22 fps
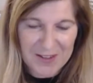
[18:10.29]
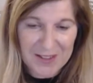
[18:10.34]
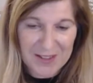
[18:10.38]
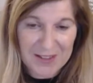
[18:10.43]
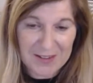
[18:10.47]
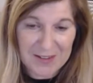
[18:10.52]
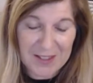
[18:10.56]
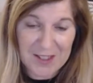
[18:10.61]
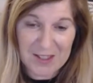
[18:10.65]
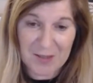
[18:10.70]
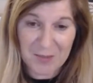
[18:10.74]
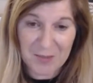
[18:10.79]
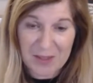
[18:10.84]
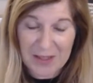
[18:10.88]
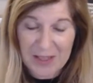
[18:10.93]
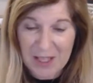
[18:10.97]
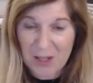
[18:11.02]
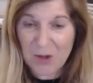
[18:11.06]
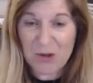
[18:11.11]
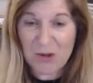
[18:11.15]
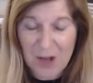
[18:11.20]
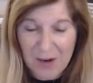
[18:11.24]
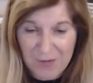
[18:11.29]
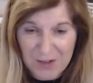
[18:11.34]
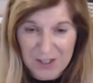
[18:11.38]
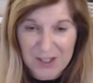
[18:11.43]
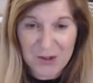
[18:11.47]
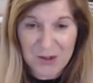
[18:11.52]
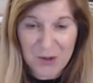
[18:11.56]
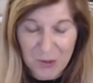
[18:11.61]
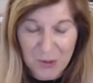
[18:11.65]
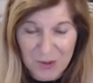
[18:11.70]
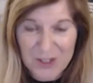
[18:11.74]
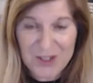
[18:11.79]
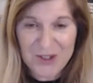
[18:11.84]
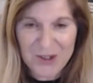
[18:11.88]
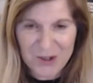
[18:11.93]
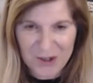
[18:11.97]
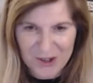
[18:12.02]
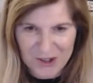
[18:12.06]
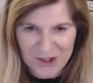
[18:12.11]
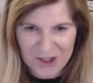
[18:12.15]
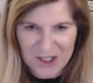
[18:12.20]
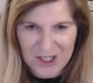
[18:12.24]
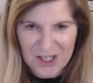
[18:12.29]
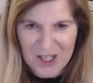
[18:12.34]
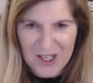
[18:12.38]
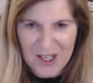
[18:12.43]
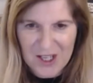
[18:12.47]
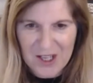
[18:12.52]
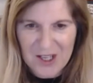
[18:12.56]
I think this is something that you covered in your research.